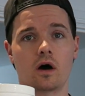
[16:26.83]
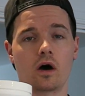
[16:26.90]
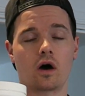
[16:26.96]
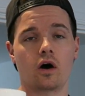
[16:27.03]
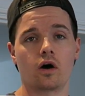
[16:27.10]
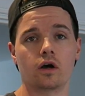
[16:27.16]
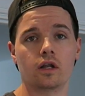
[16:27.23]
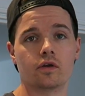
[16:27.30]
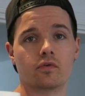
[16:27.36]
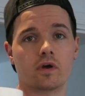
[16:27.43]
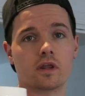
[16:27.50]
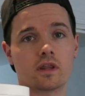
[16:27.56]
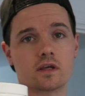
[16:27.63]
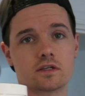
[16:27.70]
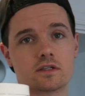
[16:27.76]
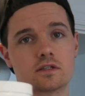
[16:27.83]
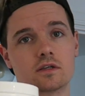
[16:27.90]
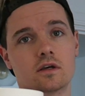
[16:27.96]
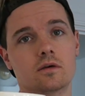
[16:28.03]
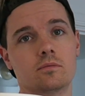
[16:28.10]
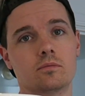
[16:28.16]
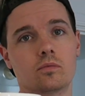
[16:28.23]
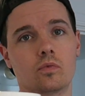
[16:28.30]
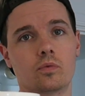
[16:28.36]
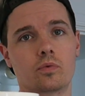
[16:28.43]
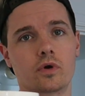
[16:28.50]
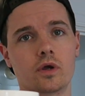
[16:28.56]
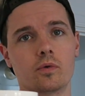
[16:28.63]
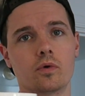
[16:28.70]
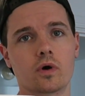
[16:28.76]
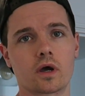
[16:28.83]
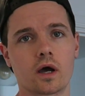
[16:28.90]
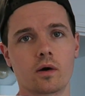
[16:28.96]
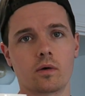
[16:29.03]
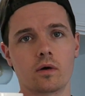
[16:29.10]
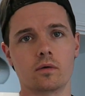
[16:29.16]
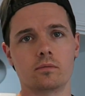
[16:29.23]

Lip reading: I highly rate this pre-workout.